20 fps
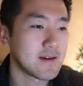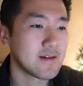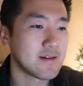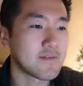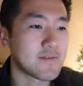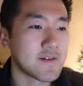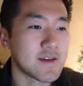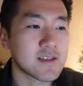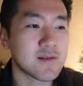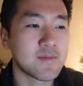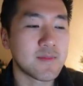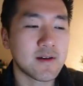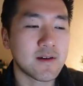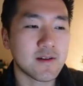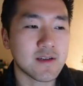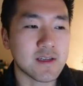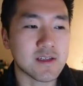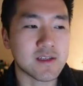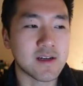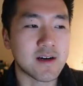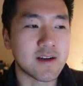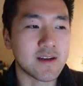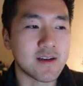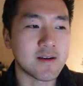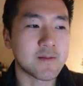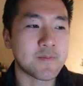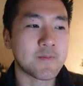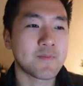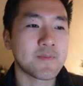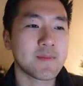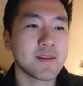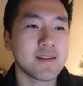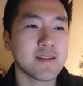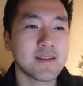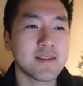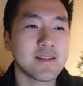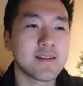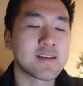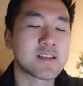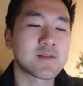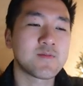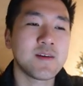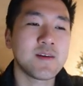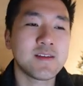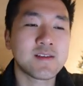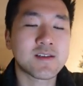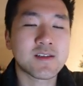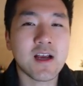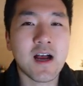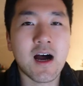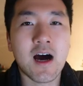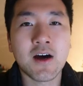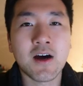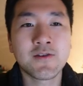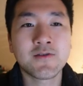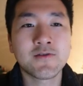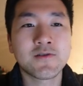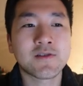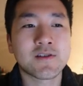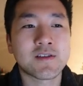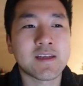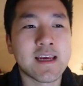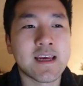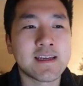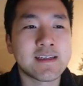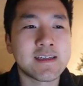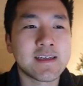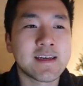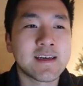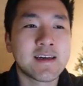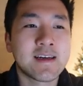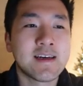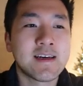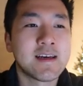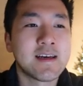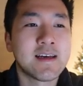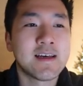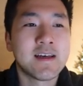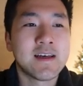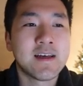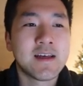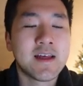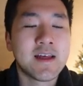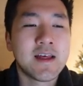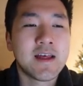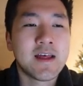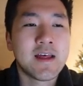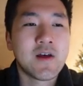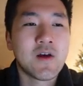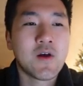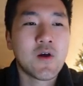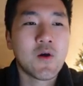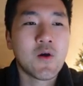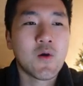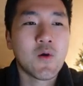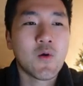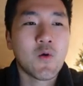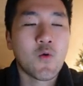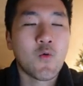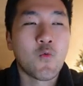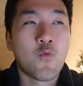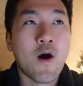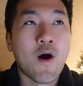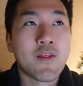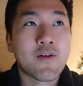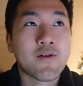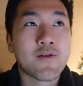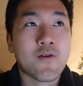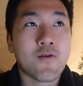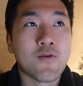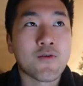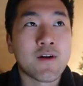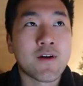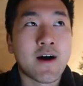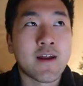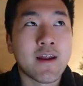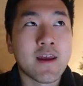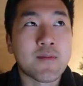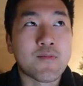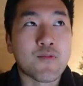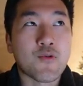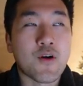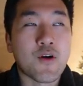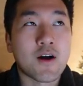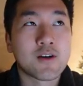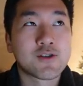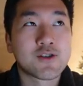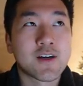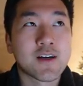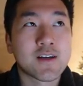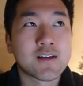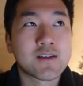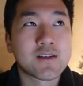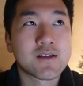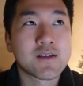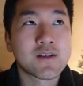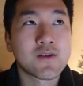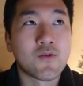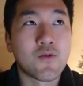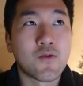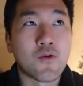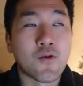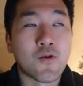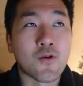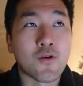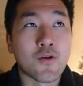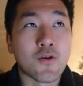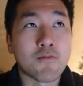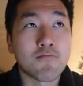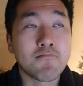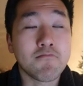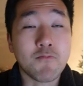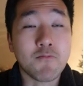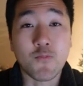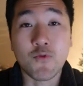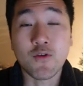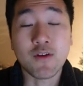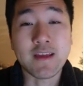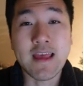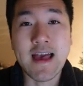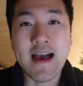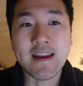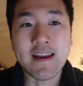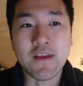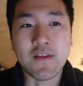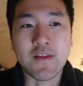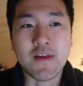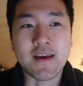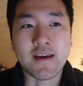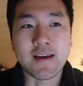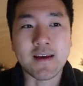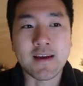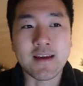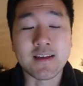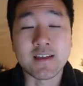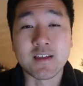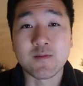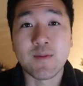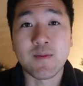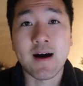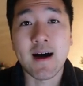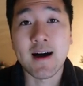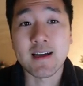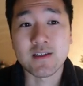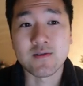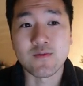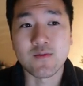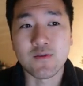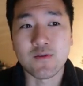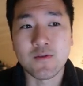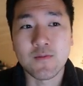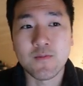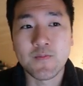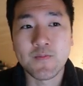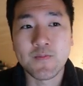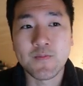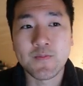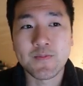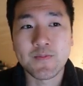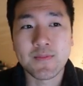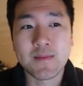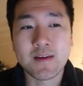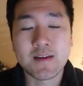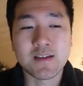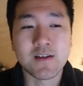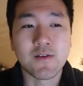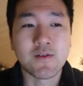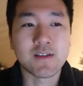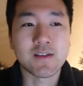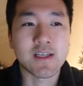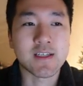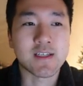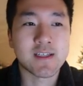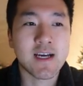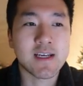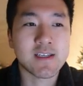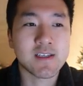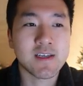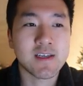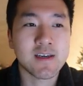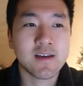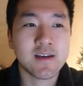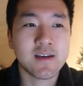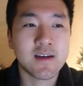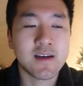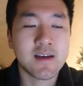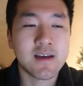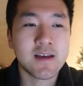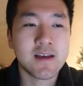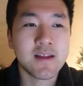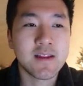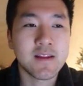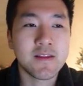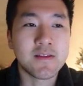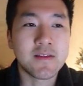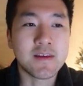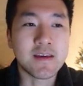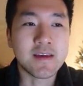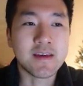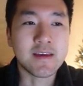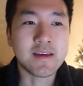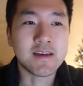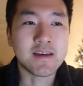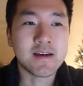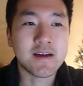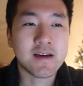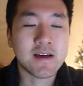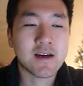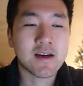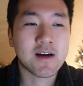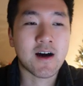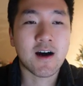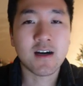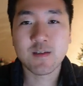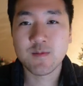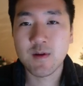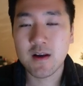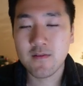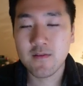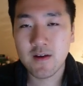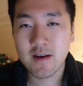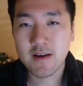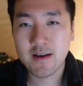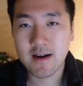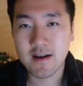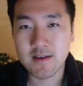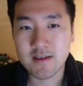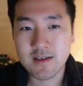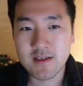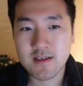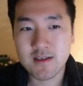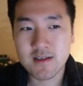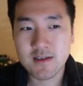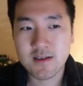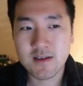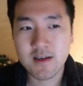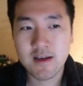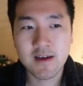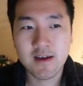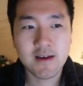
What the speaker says: Feasibility study. This means understanding whether or not a project or really anything is possible. So it's assessing the cost-benefit analysis.